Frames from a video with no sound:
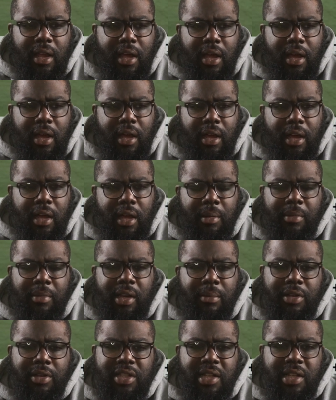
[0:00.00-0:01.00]
I can double
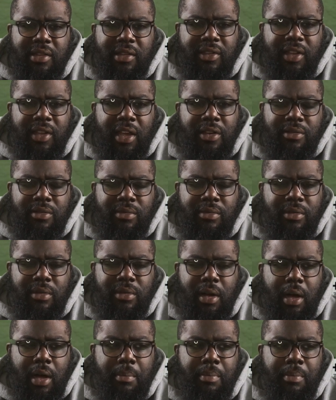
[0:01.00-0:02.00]
check the schedule,
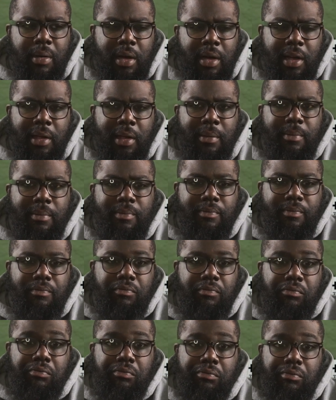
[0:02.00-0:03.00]
but
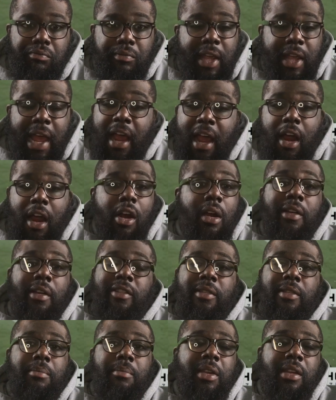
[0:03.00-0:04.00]
I got Arlington
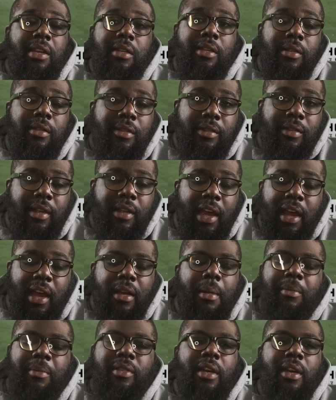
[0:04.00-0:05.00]
beating Houston. I got, I'm
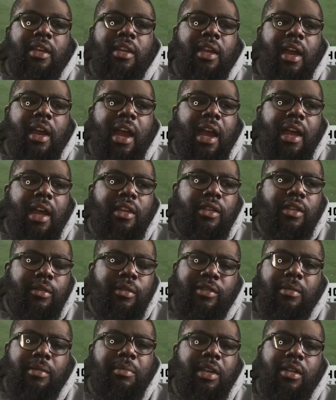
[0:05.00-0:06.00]
sorry, yeah, I got Houston
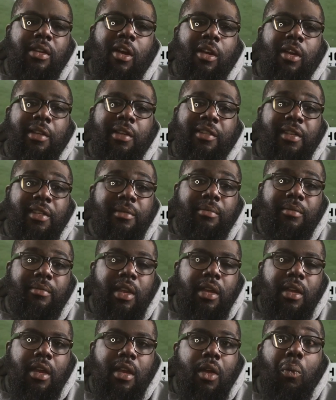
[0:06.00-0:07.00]
beating Arlington
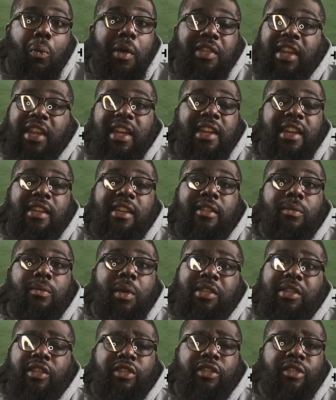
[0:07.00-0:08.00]
with ease, with the
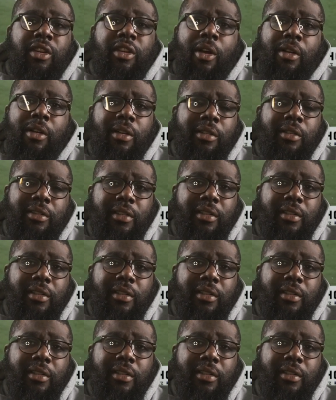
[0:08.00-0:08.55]
starters.